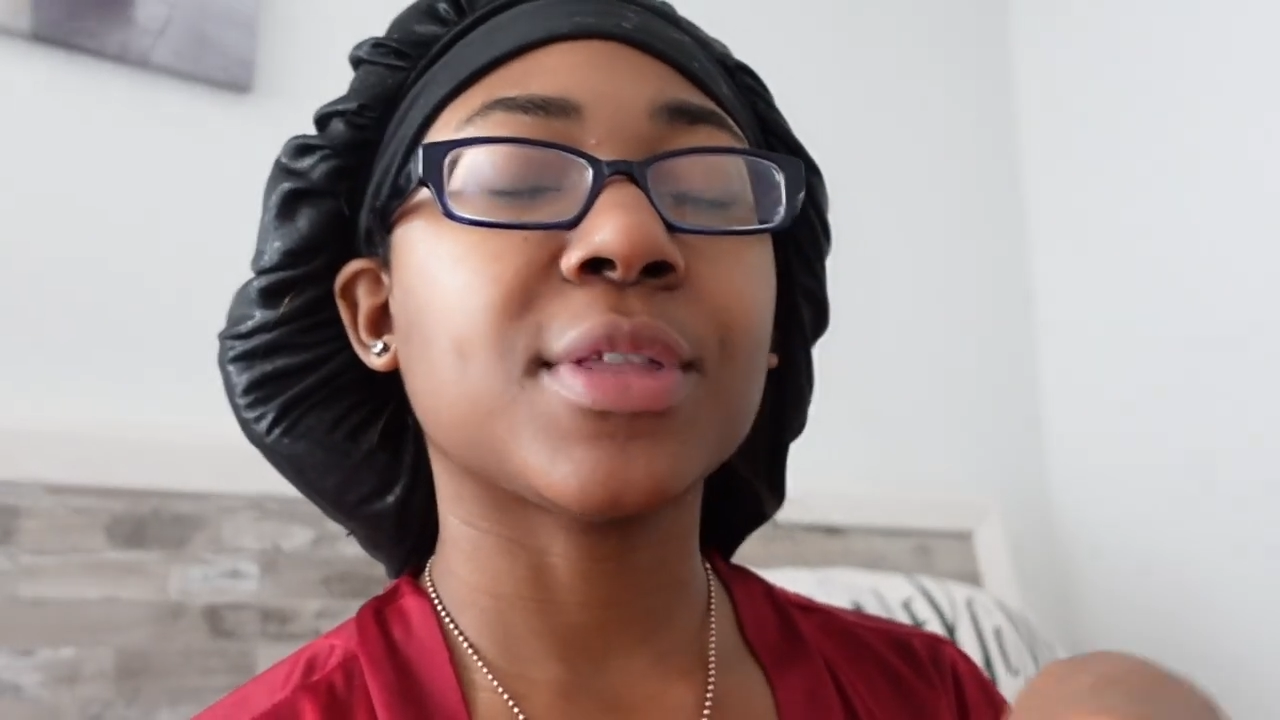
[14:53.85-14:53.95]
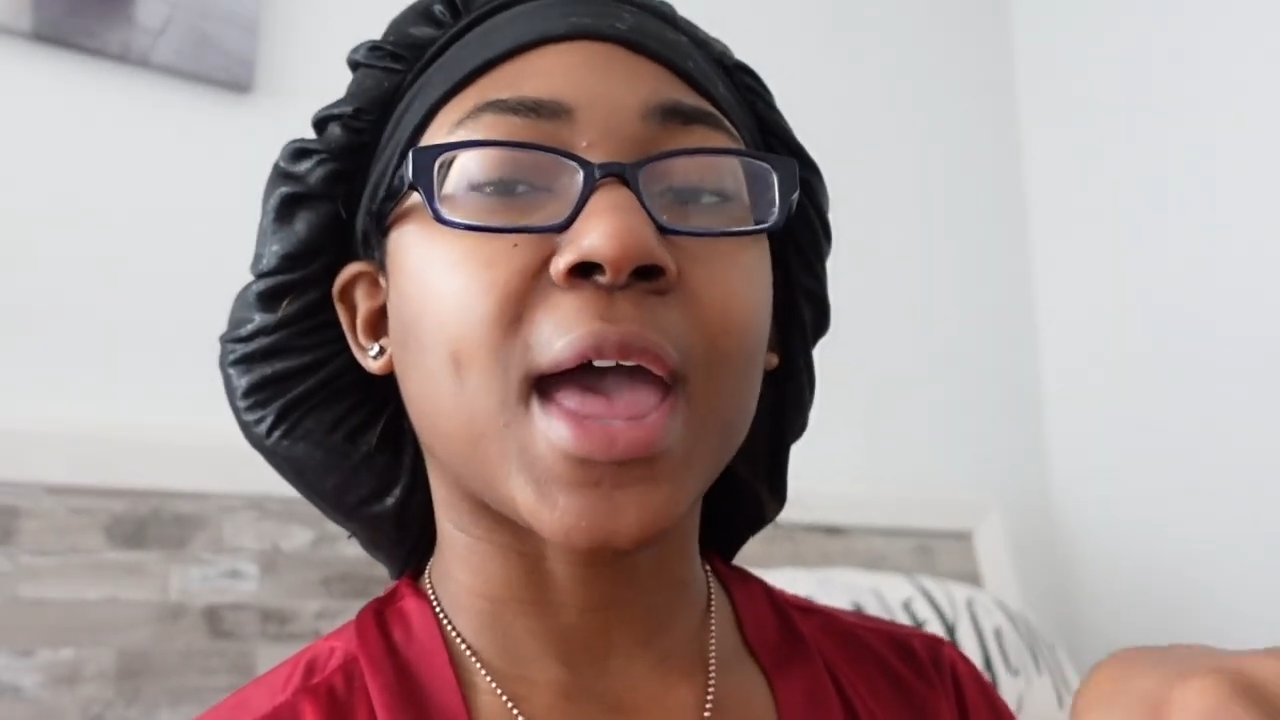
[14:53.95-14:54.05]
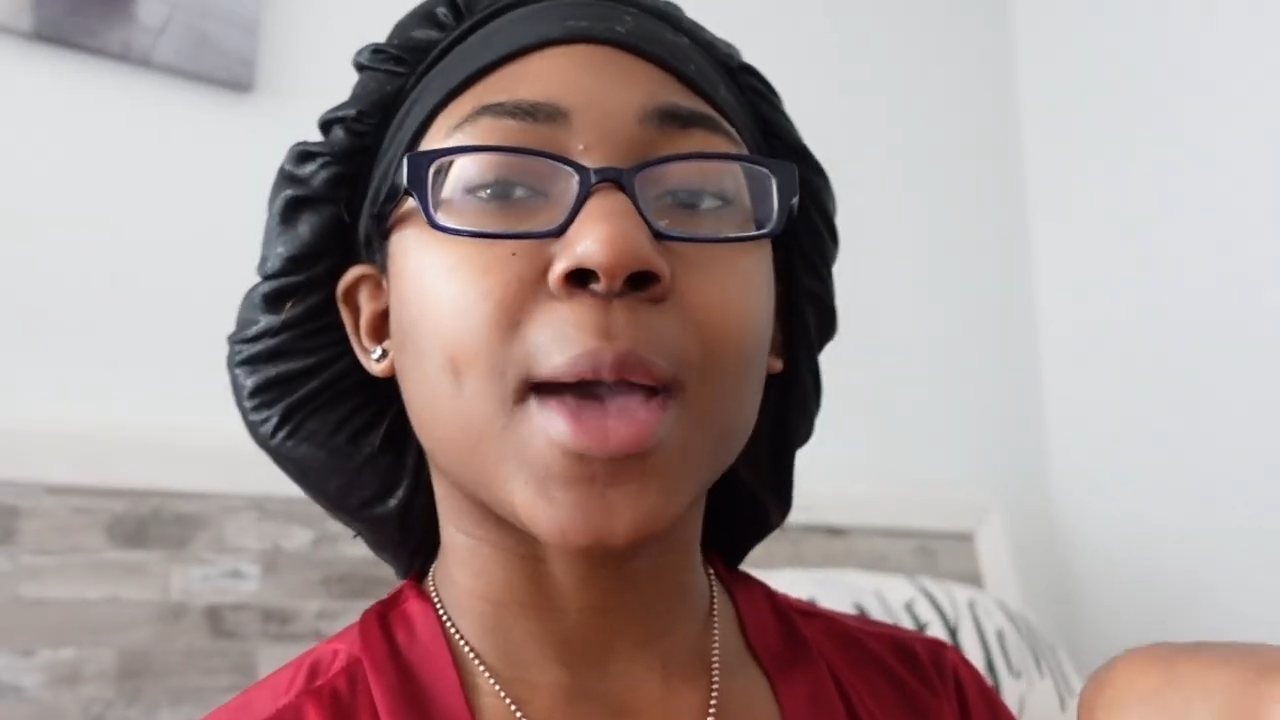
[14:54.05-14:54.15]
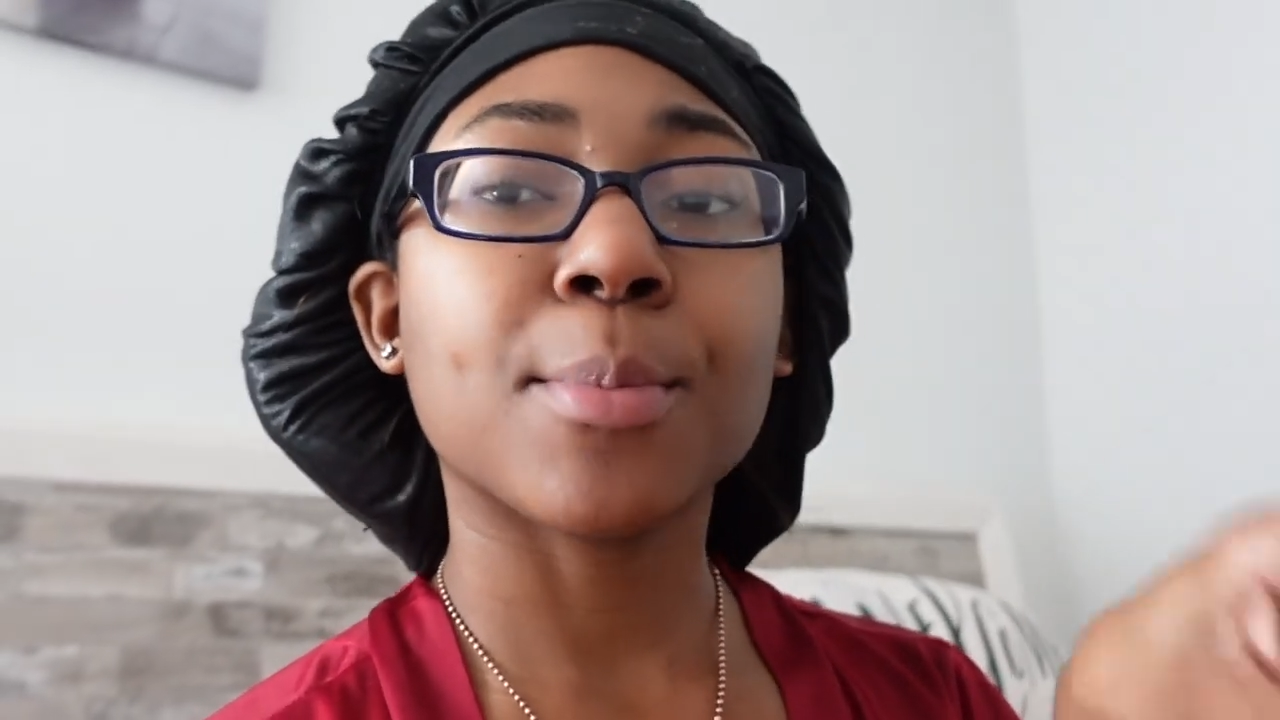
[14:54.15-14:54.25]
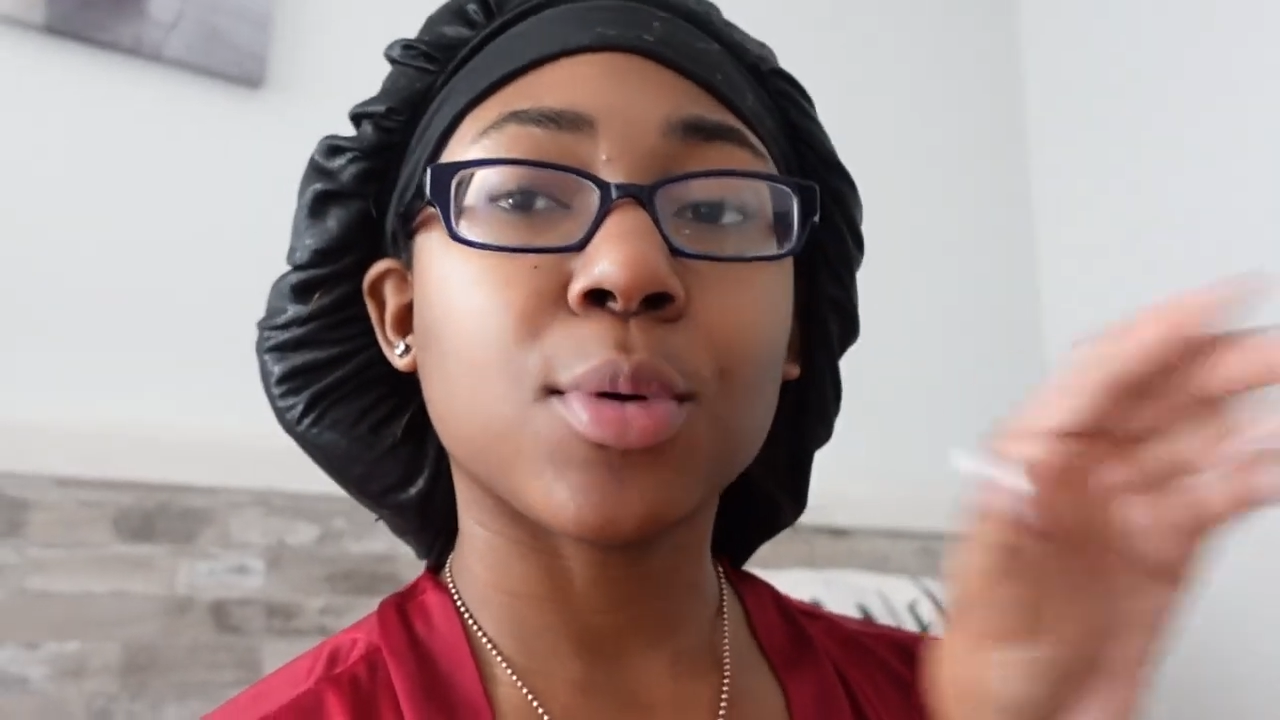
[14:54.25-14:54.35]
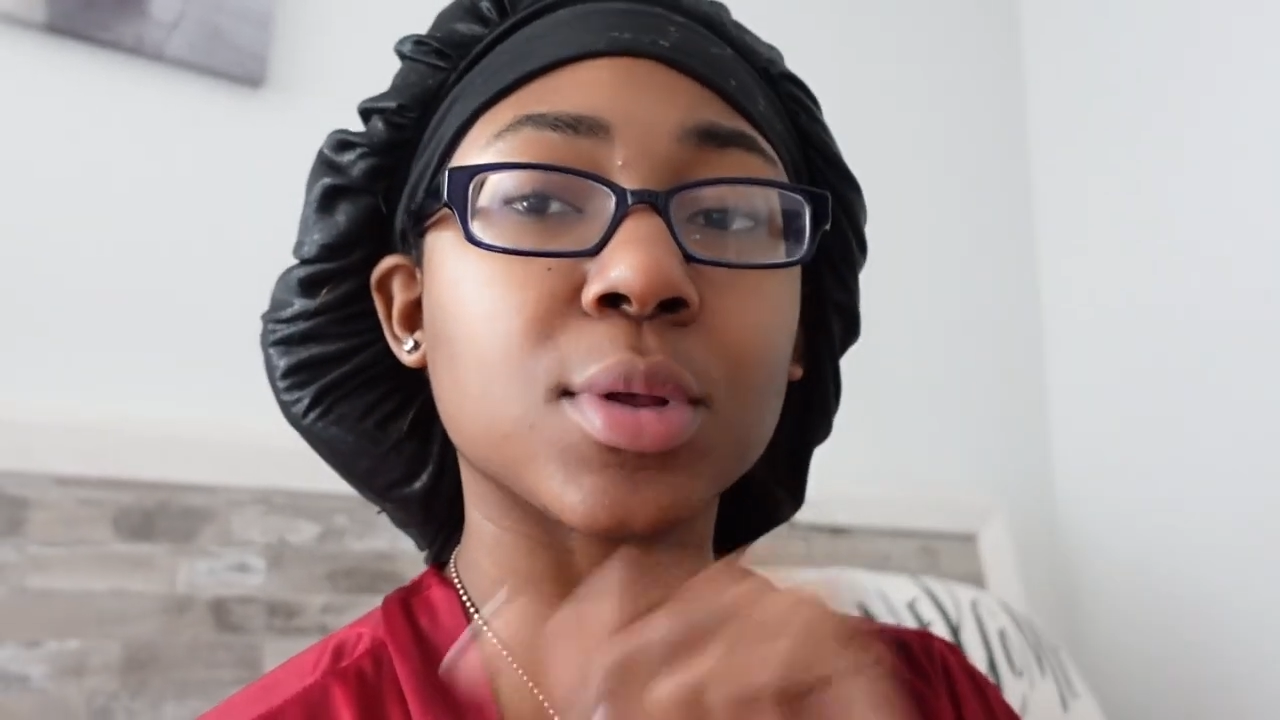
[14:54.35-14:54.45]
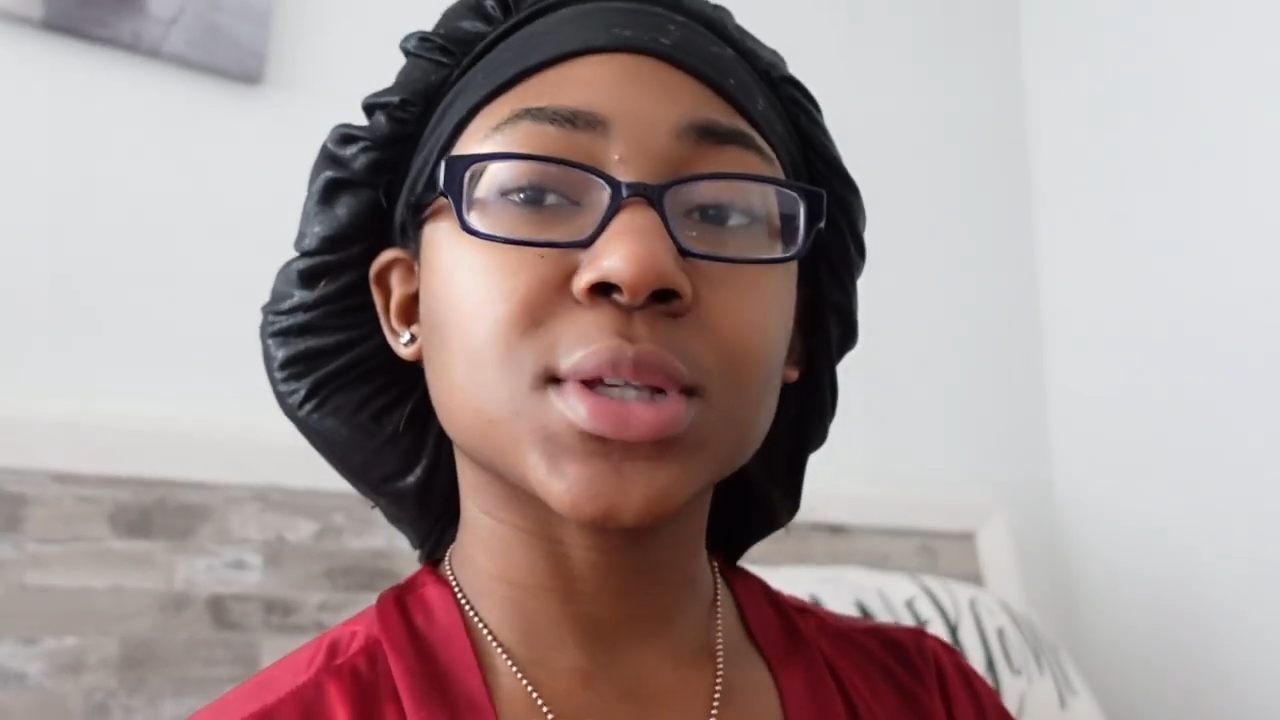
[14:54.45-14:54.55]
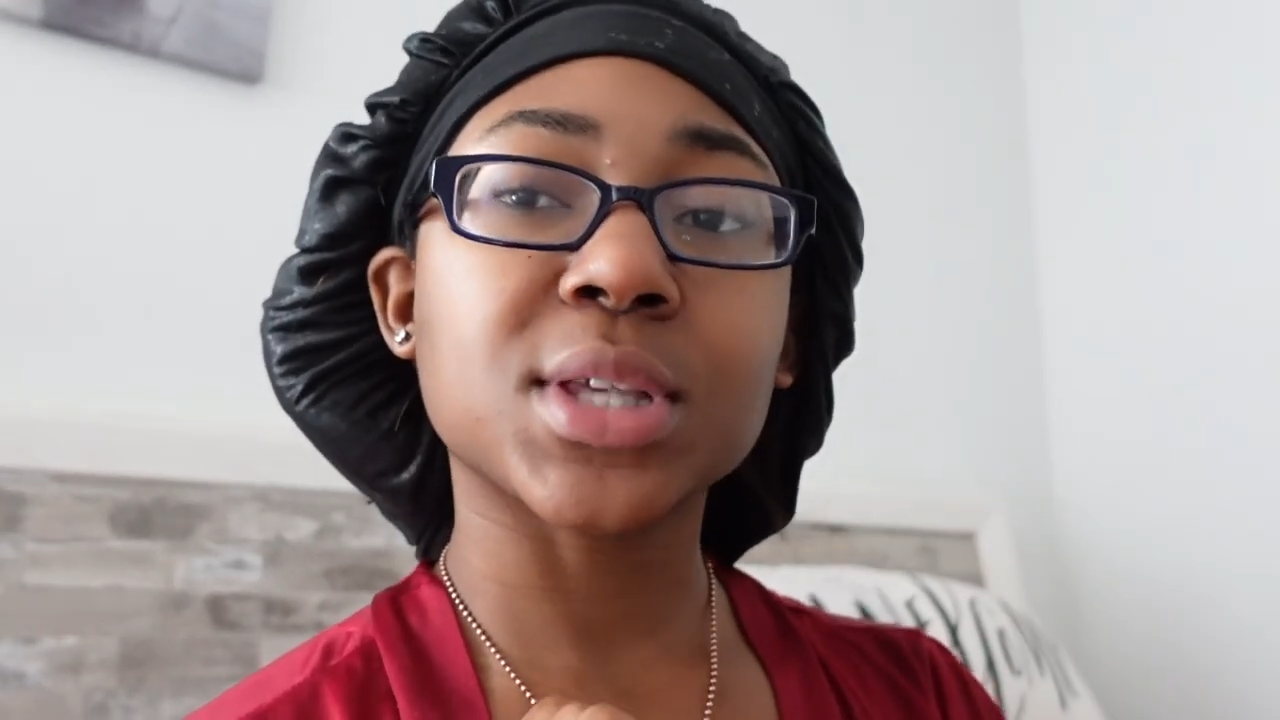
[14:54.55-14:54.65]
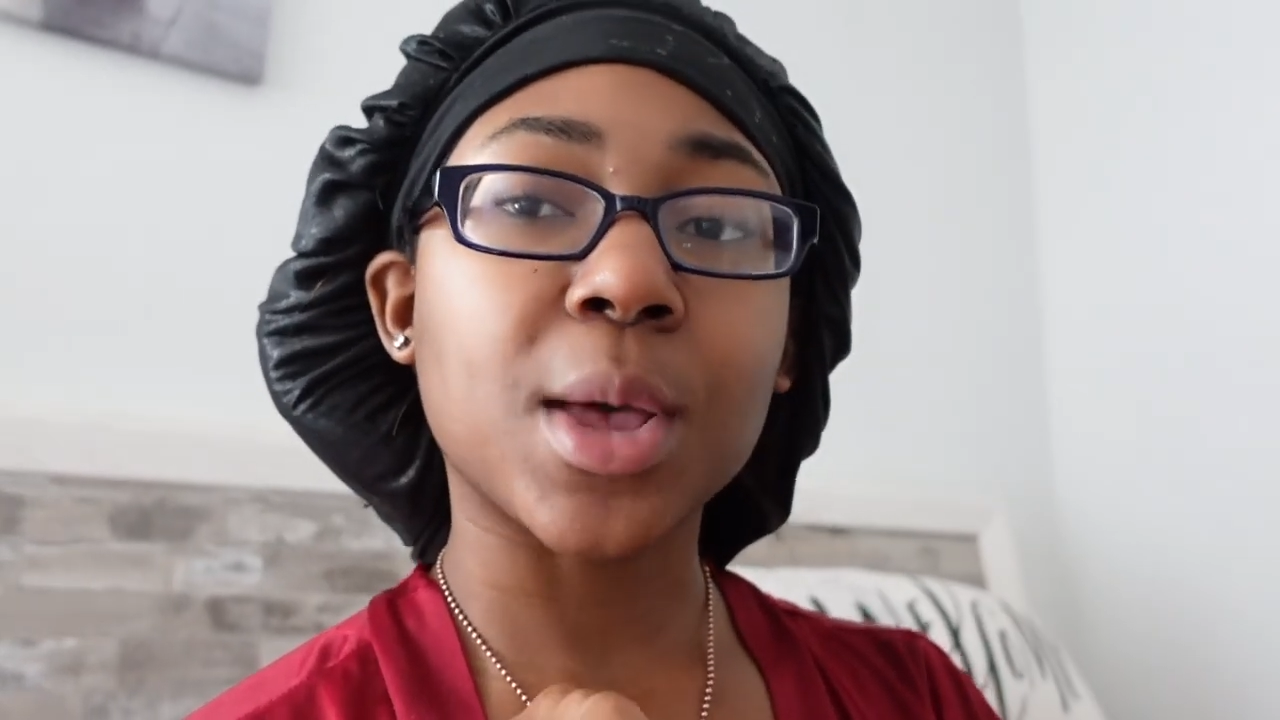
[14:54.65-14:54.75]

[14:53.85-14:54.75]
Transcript: that pulls